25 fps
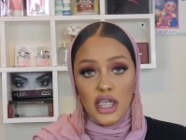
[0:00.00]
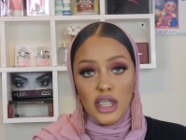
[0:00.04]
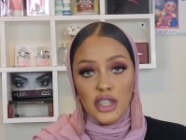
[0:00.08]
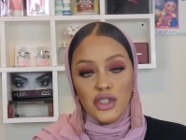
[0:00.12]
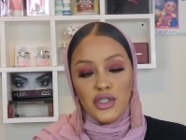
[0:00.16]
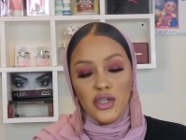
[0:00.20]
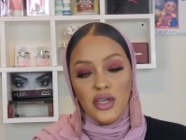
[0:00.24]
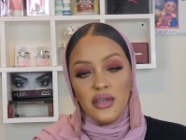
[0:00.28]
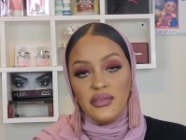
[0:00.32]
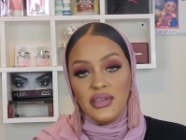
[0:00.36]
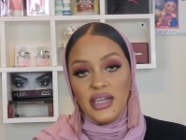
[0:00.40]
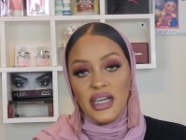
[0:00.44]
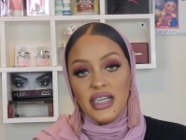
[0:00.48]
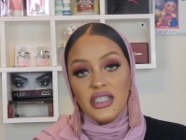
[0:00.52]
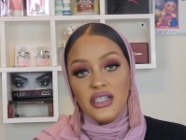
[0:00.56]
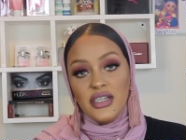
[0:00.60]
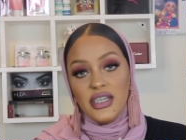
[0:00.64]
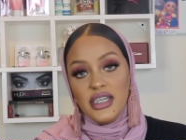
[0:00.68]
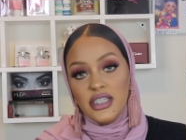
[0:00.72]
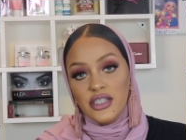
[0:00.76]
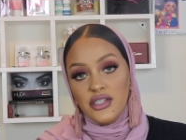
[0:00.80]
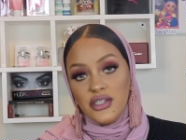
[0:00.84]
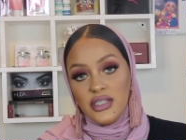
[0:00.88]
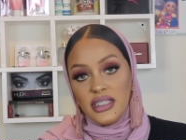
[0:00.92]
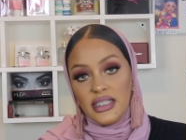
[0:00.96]
So if you guys are
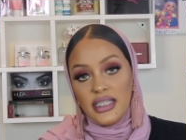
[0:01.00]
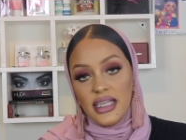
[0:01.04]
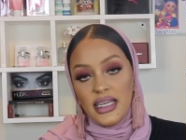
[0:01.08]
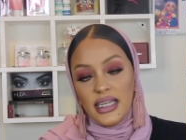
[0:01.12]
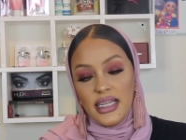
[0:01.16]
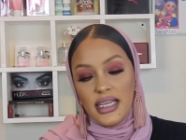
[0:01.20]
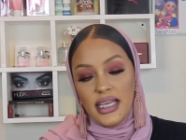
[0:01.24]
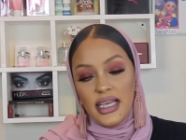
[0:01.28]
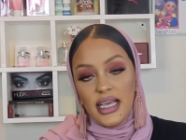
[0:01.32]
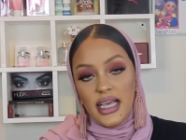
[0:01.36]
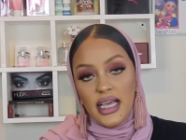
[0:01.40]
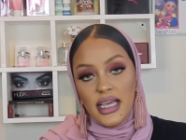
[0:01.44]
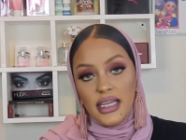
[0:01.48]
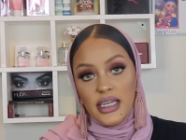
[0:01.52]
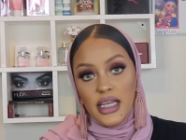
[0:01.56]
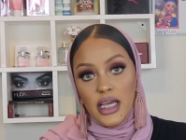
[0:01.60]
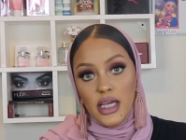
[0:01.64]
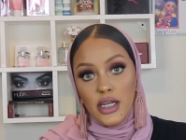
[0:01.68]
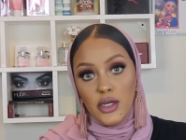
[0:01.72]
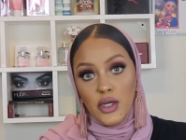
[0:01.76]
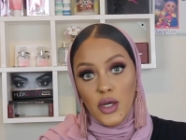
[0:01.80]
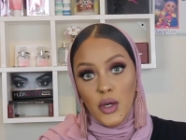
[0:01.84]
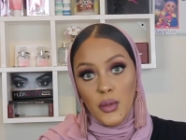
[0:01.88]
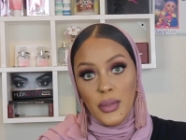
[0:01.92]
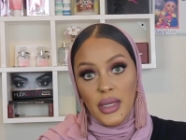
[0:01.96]
interested in
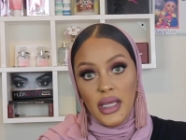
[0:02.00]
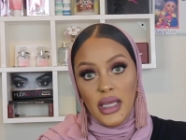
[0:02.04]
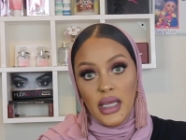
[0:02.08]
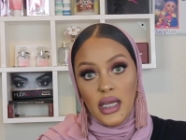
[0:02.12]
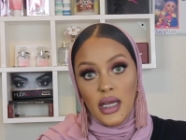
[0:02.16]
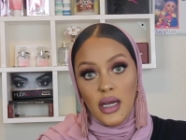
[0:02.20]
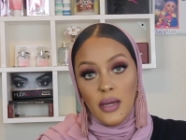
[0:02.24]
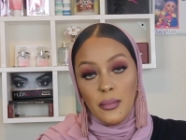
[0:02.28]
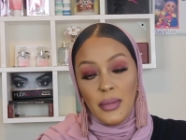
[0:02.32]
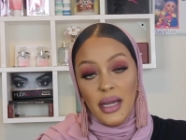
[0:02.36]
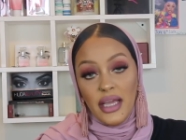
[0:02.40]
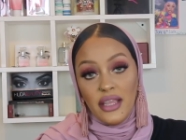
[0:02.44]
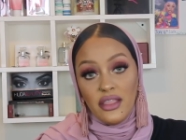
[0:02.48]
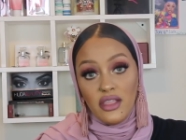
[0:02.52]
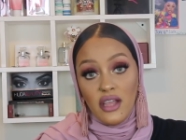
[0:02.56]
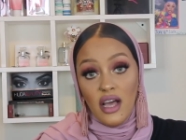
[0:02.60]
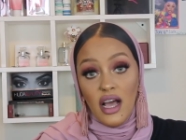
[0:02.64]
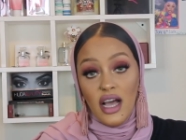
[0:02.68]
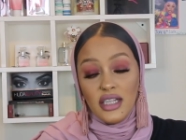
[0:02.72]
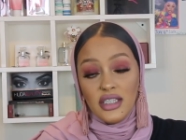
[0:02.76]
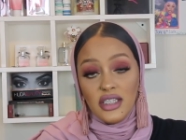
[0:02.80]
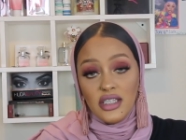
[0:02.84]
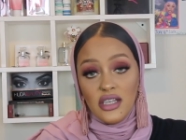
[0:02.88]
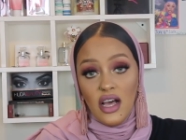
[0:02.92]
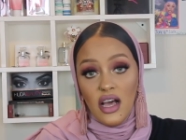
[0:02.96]
knowing my
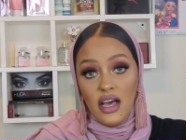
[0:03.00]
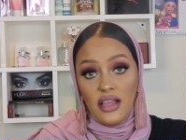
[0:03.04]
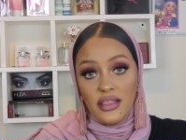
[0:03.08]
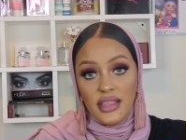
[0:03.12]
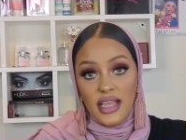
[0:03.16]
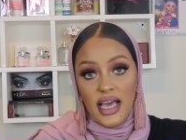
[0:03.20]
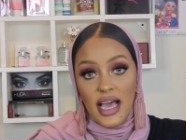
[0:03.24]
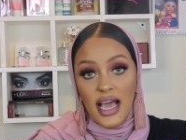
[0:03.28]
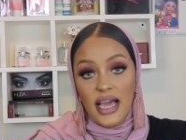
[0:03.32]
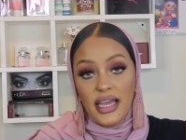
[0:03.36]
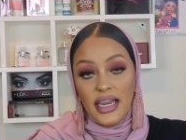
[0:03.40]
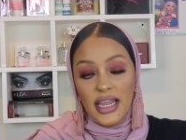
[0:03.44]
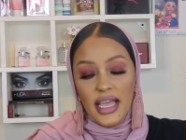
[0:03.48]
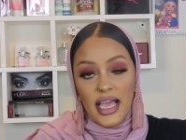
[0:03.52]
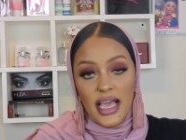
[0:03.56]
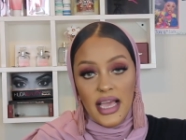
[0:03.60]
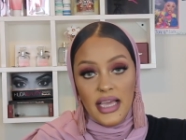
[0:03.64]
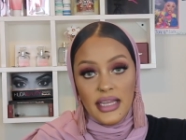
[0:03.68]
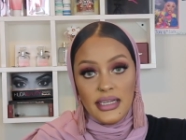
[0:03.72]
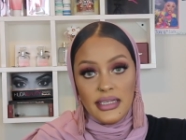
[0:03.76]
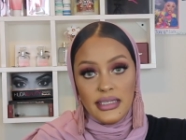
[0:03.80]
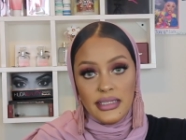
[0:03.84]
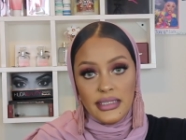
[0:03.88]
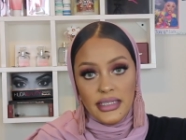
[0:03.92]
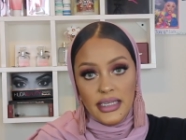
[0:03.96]
thoughts on that
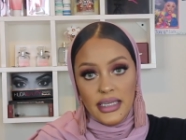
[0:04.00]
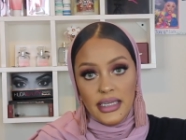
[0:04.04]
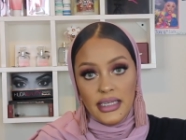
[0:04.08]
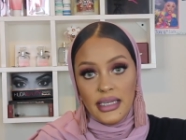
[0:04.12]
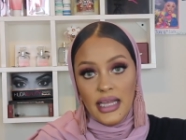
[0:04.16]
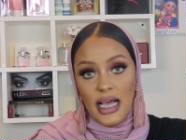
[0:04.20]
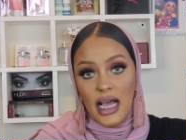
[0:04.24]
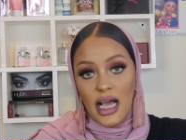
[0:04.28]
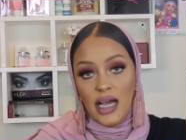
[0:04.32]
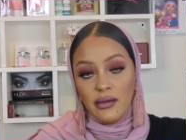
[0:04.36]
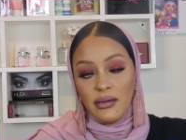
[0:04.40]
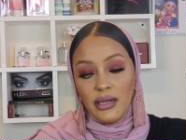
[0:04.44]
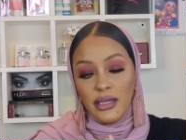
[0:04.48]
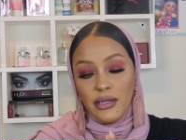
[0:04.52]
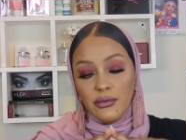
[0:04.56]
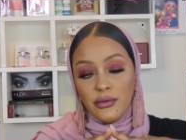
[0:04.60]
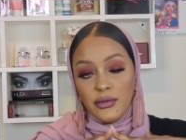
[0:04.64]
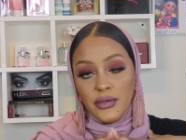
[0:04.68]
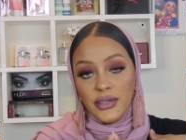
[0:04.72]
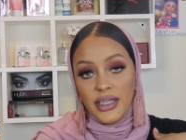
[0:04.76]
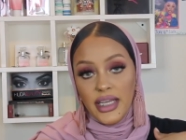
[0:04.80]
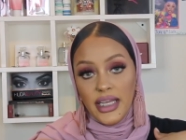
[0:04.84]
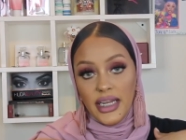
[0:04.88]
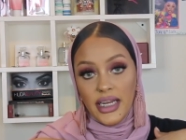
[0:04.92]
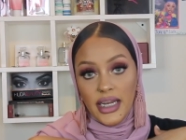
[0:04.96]
and seeing how I
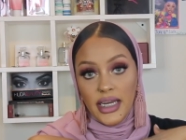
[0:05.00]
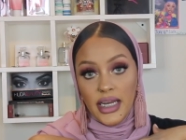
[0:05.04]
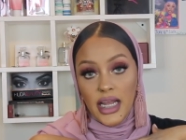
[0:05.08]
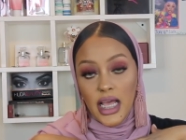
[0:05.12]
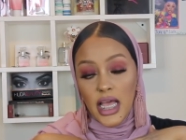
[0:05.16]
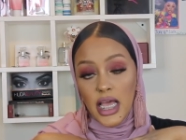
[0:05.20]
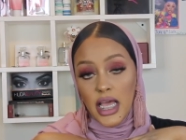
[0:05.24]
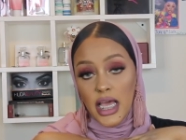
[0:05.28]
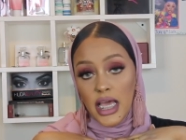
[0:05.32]
created